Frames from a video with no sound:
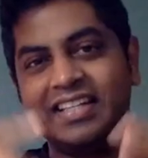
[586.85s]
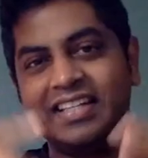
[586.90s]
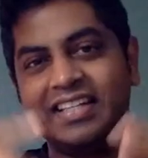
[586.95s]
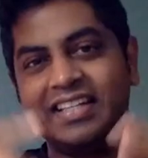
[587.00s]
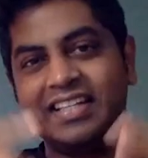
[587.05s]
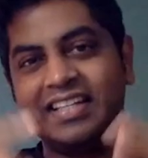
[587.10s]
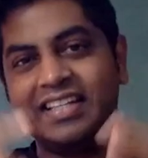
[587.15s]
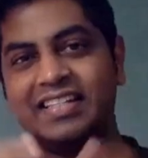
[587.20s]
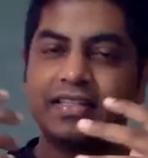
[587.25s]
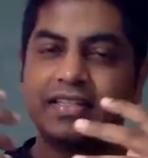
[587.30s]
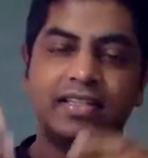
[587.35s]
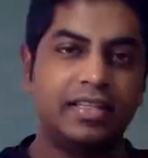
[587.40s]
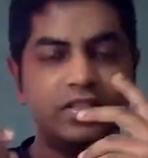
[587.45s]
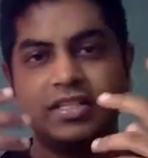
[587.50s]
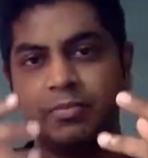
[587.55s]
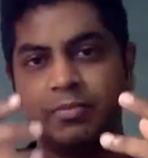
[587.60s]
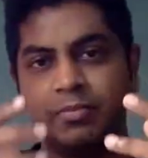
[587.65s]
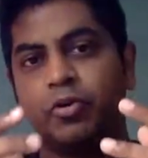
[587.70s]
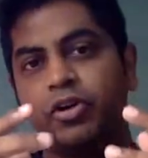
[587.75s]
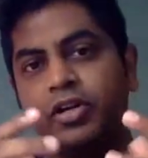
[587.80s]
Of course, it's
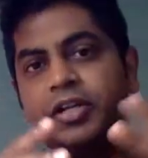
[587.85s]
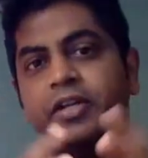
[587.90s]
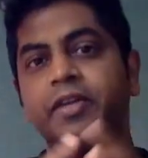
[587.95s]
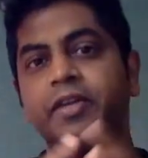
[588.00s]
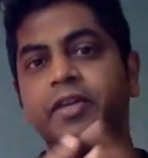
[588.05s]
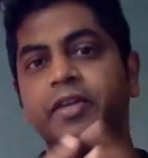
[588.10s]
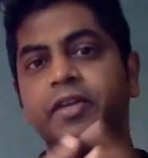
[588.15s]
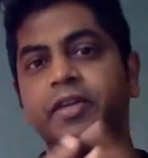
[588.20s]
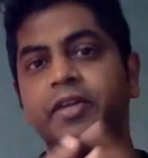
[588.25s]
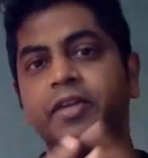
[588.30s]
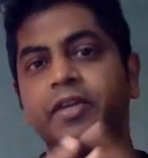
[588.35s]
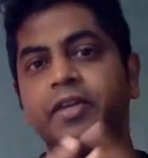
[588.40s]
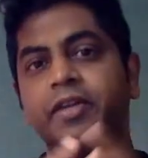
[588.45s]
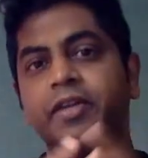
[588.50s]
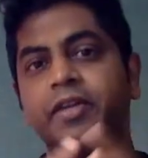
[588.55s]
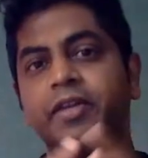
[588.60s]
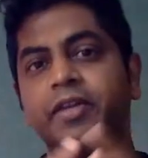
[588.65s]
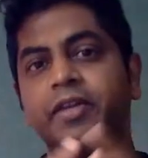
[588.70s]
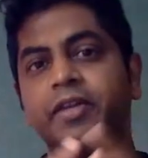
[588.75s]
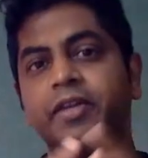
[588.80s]
important, but there are
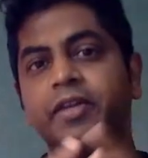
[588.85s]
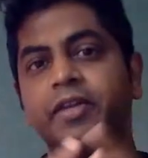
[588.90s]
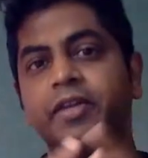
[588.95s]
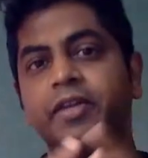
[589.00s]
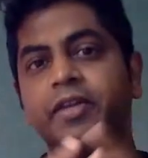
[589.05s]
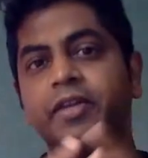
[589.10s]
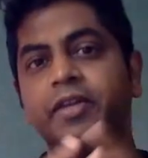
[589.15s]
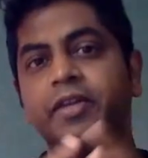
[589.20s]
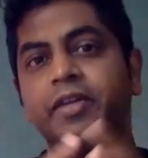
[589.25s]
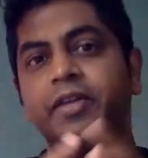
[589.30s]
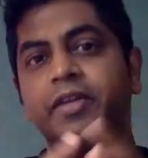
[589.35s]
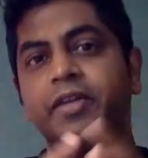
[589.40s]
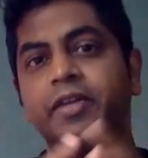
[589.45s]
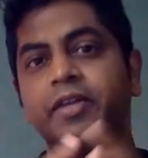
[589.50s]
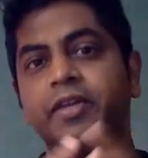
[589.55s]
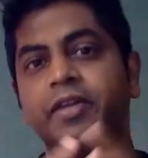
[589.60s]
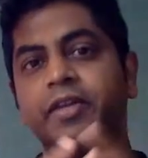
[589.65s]
some students,